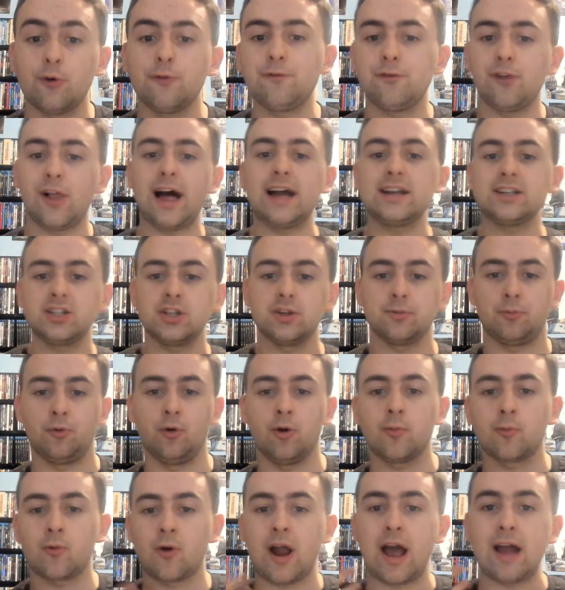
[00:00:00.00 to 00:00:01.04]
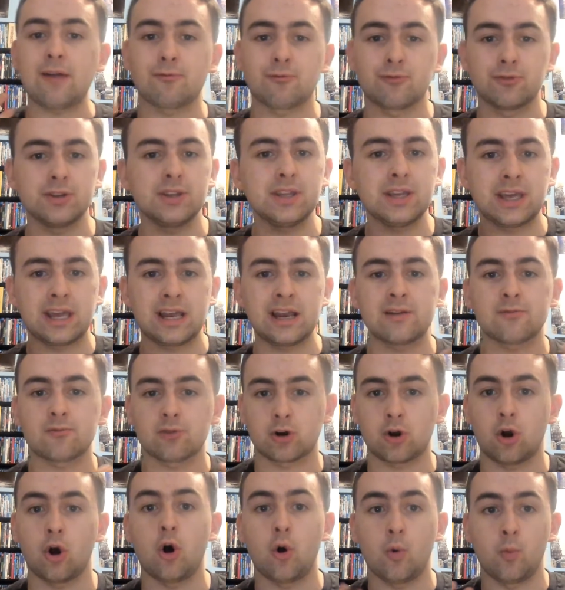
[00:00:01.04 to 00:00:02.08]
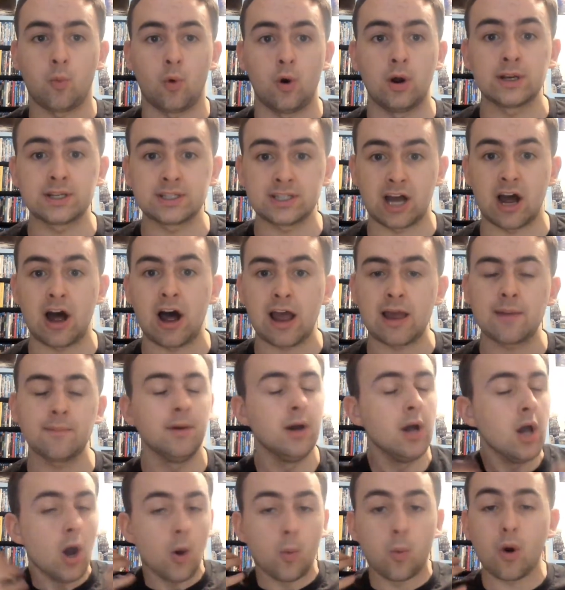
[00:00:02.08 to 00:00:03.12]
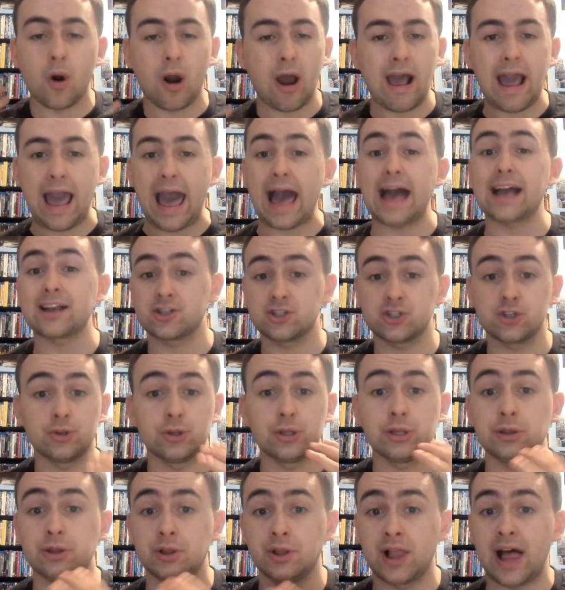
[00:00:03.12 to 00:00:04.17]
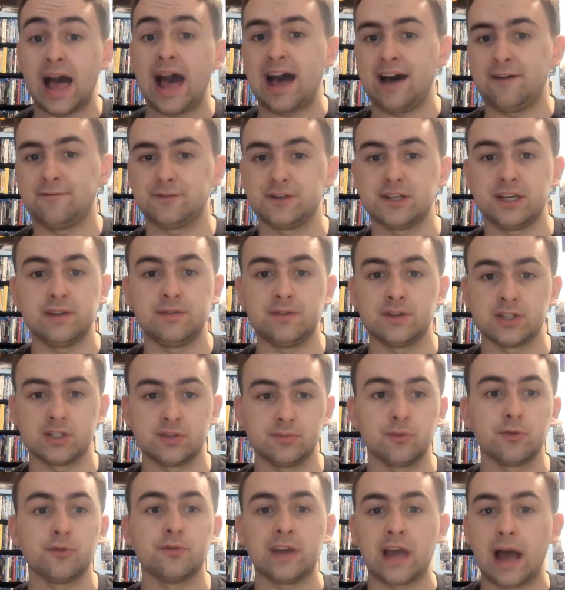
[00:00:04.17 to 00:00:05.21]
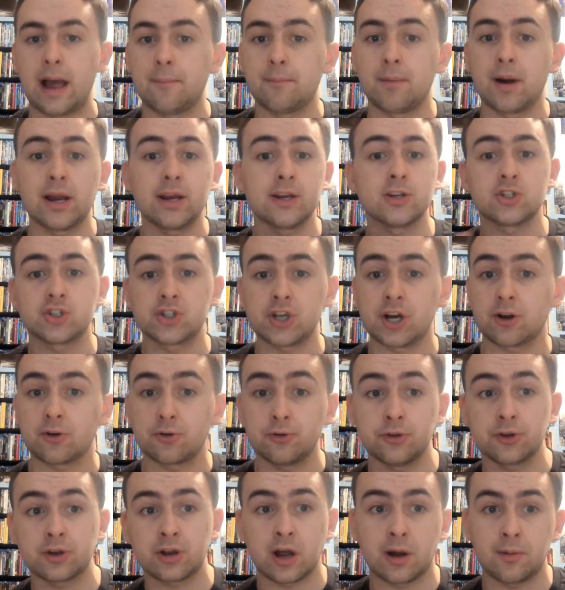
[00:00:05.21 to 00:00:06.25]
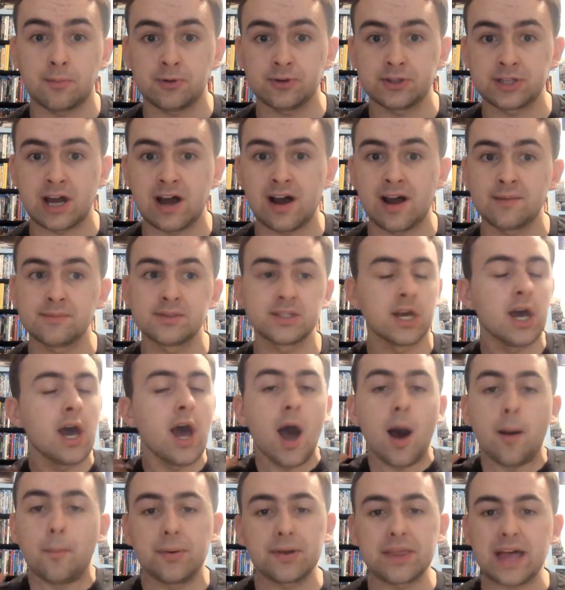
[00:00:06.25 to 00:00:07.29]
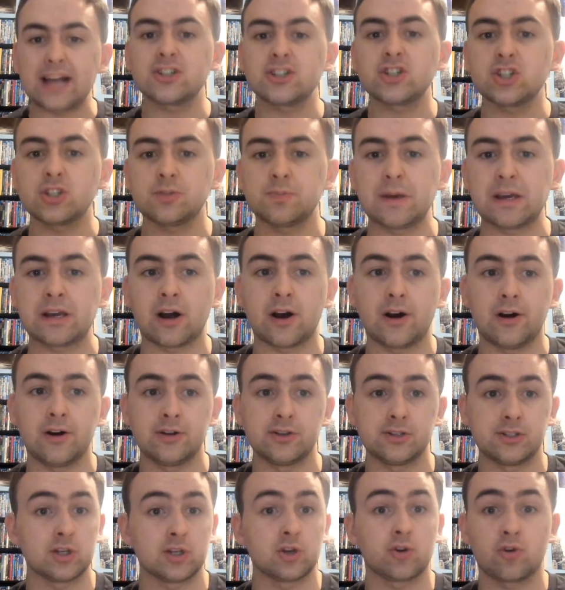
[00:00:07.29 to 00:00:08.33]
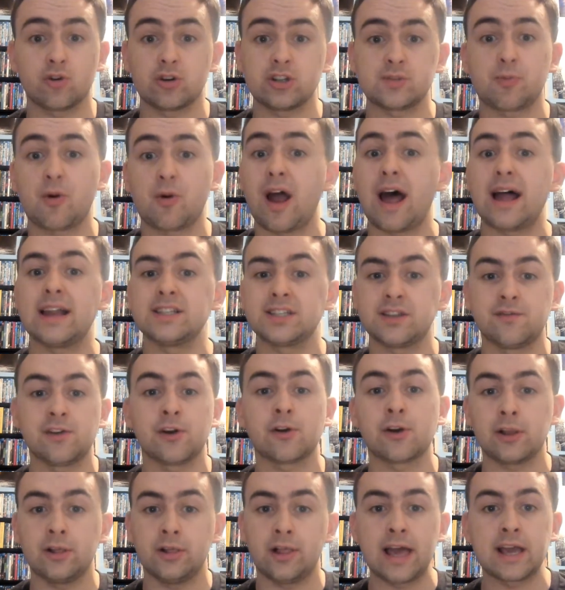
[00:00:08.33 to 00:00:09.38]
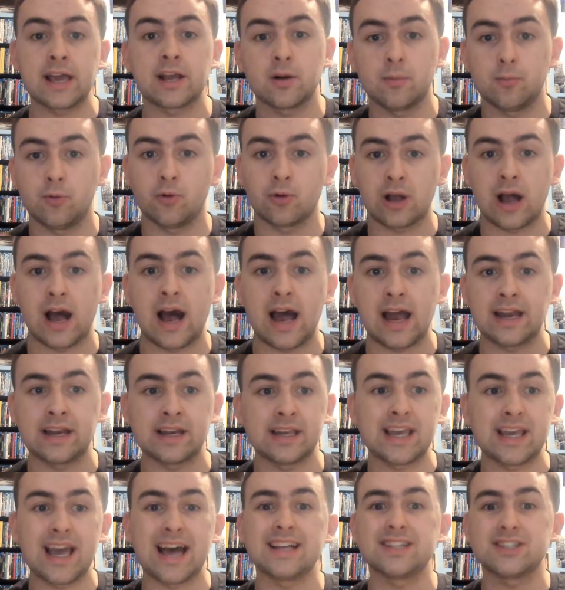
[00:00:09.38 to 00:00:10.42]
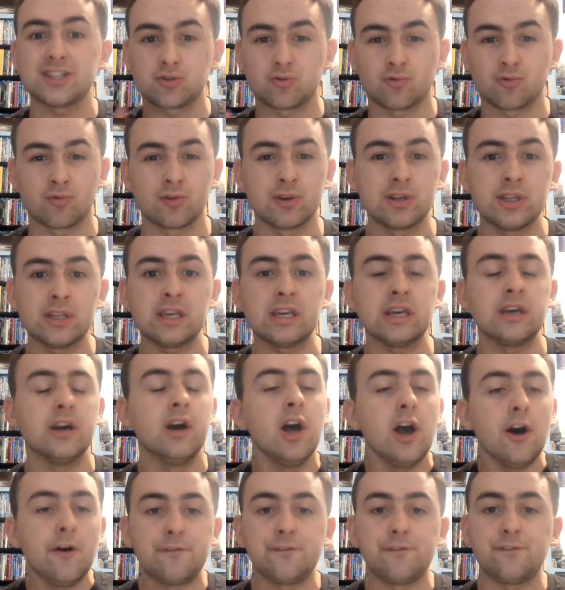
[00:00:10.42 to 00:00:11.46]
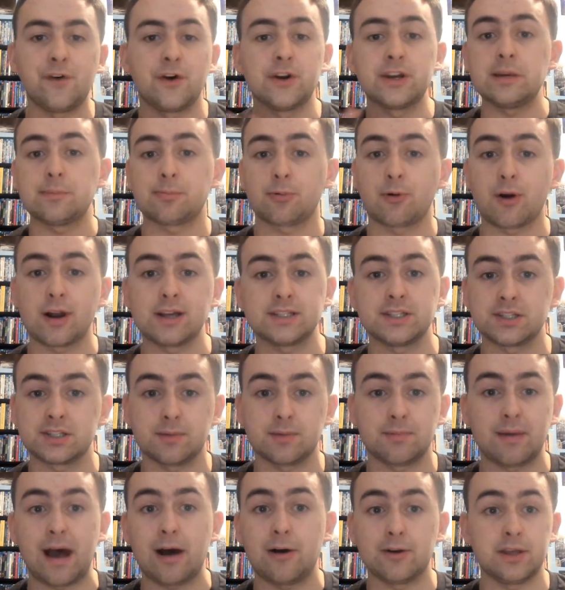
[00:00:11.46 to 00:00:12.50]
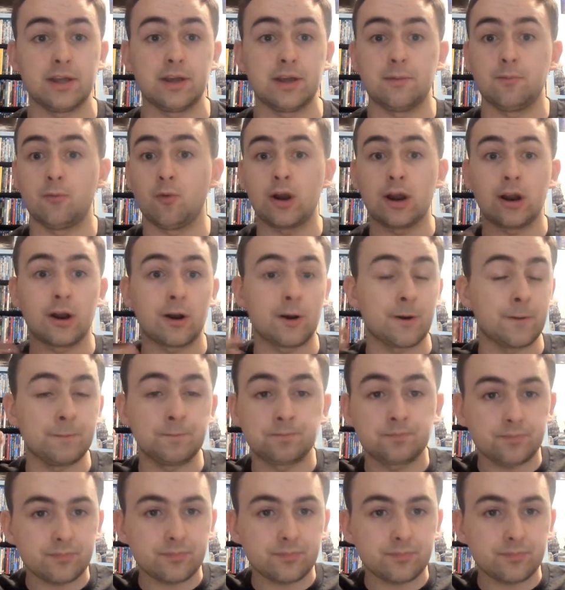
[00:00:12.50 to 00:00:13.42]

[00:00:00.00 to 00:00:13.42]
flat to the point where I really can't recall one time where I actually laughed in this movie. I might have chuckled a couple times, but that's just because Chris Pratt is a very likable guy and he has this really funny presence about him where